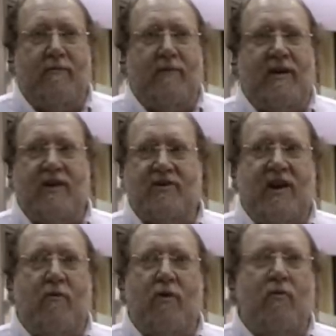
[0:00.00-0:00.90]
Because
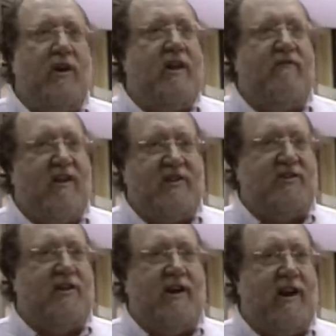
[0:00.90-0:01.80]
they weren't really
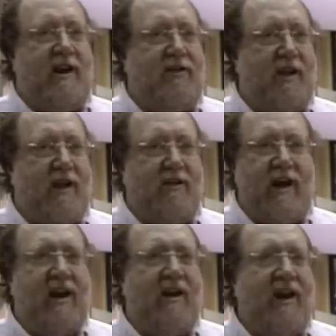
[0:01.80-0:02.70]
invested in
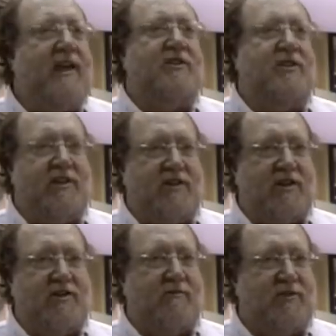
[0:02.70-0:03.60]
any legacy
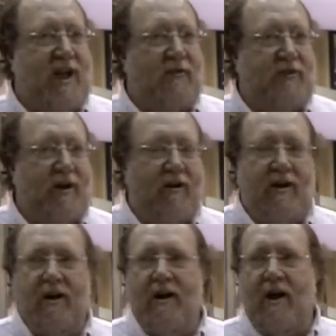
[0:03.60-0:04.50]
systems out there.
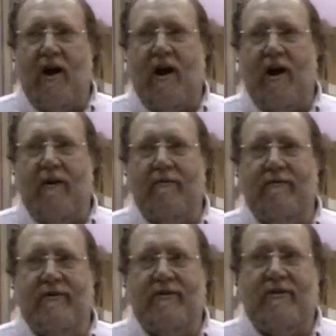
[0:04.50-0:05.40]

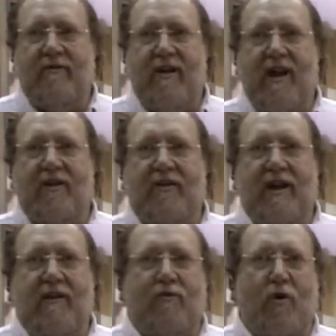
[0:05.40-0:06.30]
The
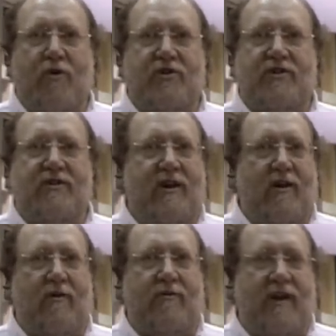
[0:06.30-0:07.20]
faculty, of course, you
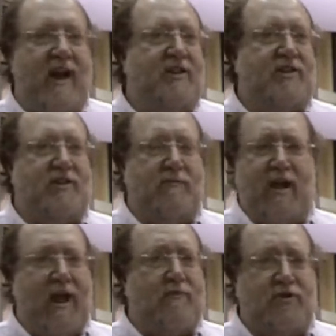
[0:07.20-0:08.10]
know, the last system
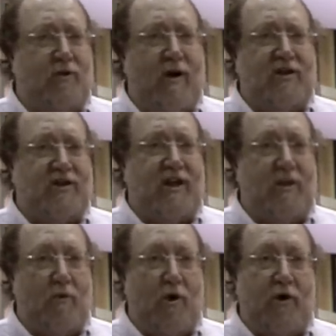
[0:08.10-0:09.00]
they had was the greatest thing in
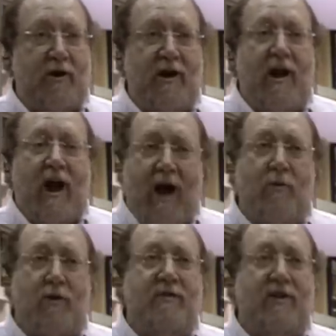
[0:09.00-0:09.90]
the world, and I
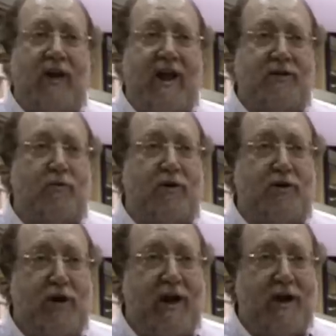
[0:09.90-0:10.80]
want to be the last one to
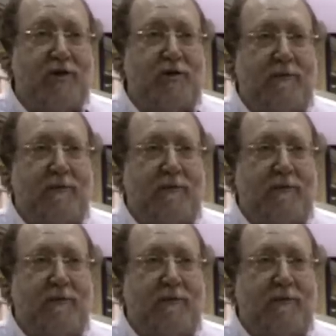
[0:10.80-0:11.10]
change.